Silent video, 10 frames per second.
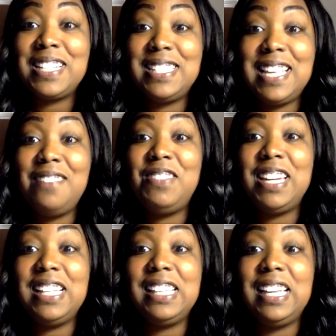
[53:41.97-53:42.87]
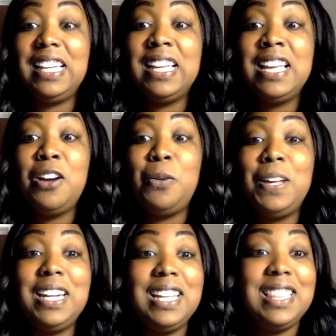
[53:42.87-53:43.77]
Definitely.
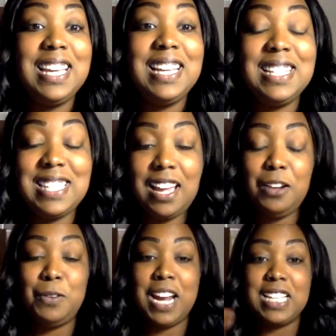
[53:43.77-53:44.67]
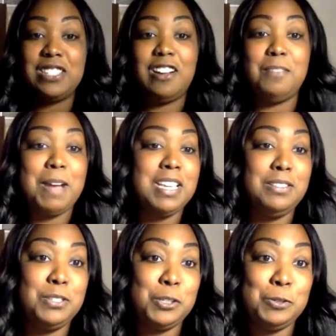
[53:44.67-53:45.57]
One of the things, like when I started
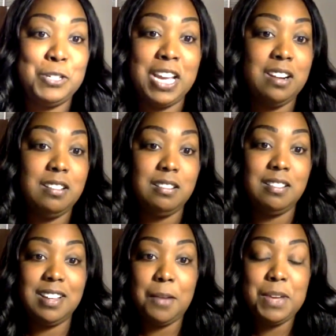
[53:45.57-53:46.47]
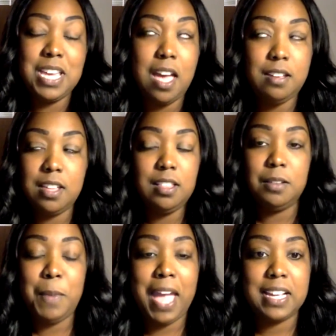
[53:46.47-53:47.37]
my YouTube channel, I mean, y'all can
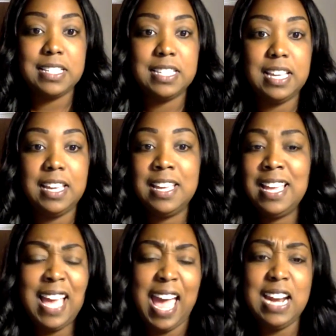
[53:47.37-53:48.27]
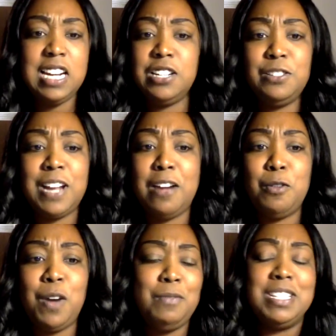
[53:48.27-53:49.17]
look back and see, I didn't do
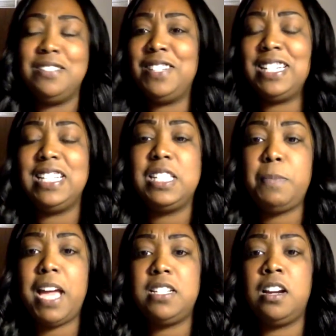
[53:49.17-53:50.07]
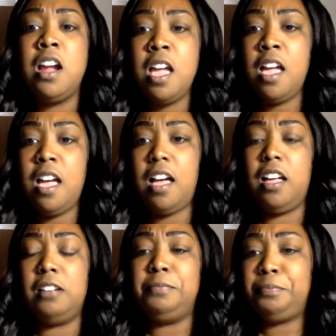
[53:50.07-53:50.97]
911. I wasn't even a dispatcher.
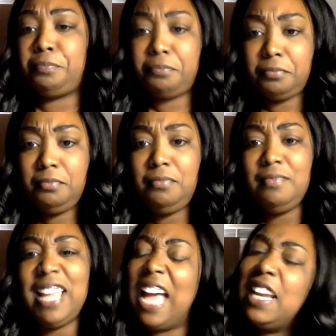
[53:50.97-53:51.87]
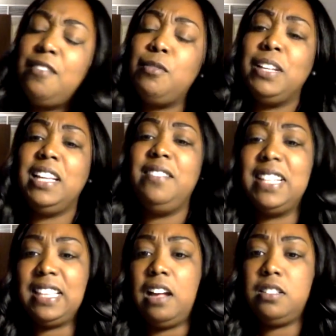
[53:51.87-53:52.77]
I never really even
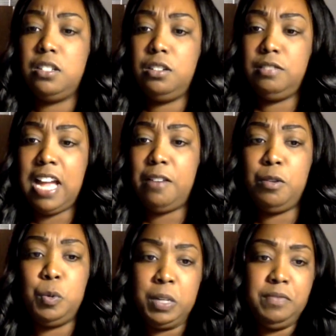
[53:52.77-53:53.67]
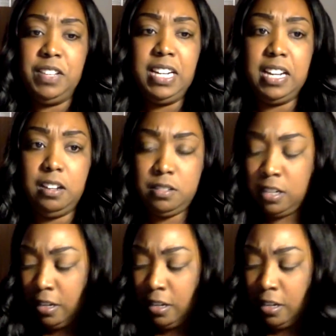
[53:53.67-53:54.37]
thought to do 911 videos,